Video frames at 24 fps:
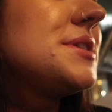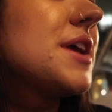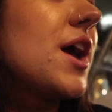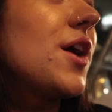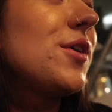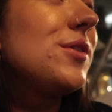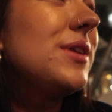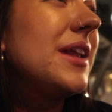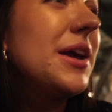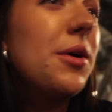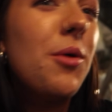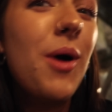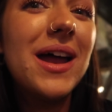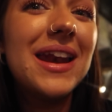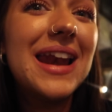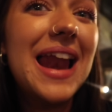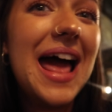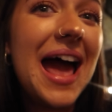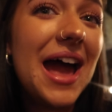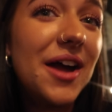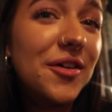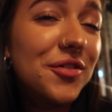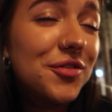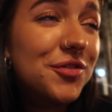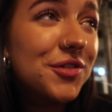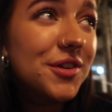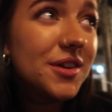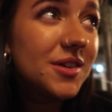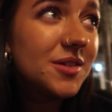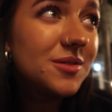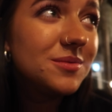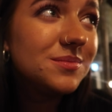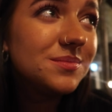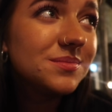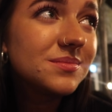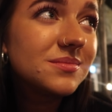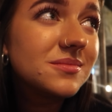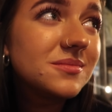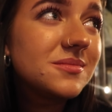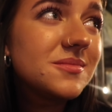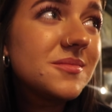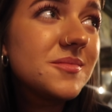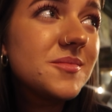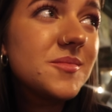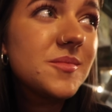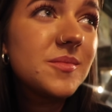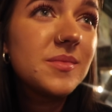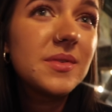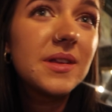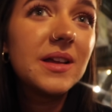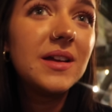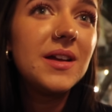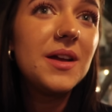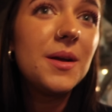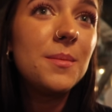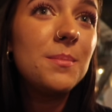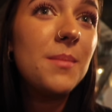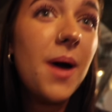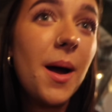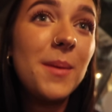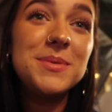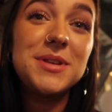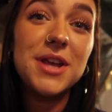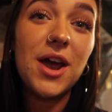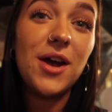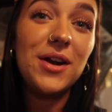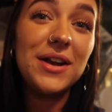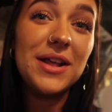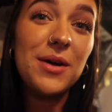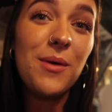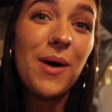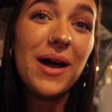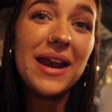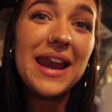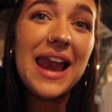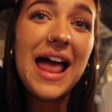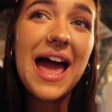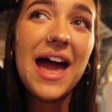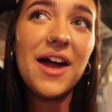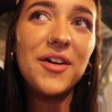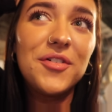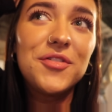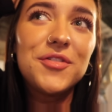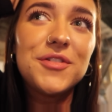the only one left. Mum's the only one left.